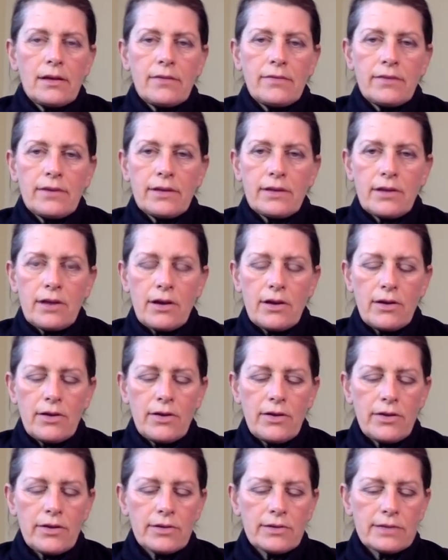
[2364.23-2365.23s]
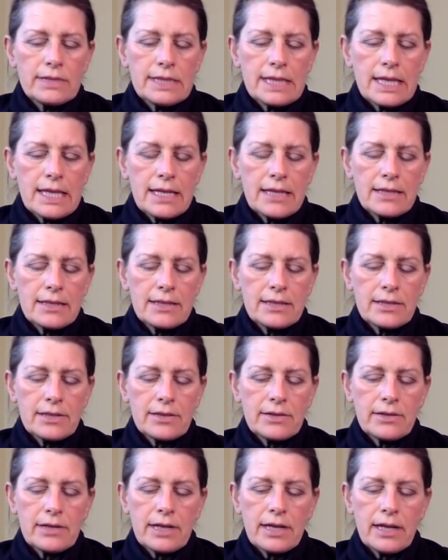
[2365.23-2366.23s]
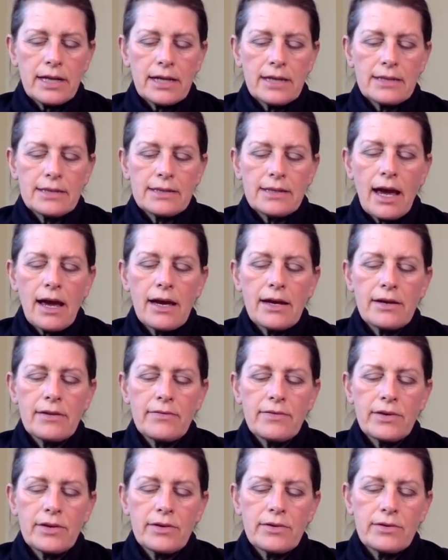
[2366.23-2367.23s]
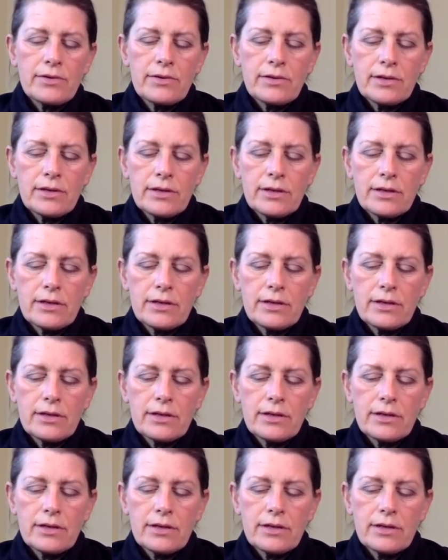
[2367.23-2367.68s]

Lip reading: Feel all those things stirring inside of you,